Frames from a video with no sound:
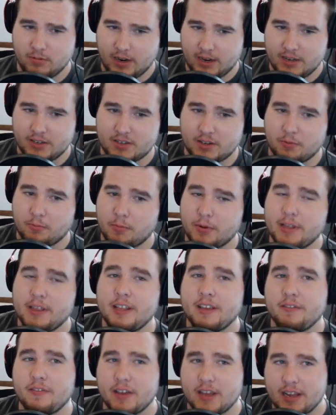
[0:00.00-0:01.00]
is that we
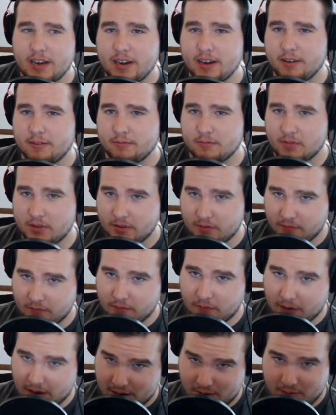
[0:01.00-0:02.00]
live in
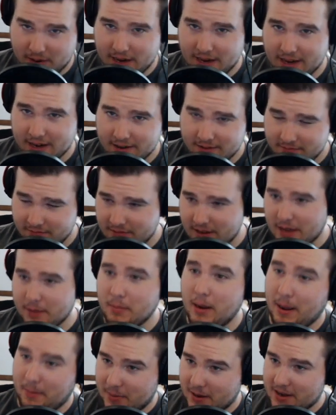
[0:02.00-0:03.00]
very, in
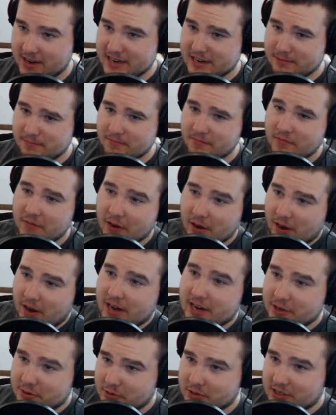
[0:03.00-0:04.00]
my opinion,
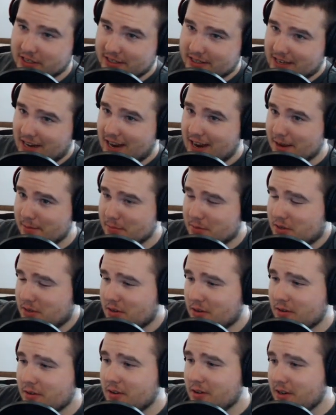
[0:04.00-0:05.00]
very interesting times.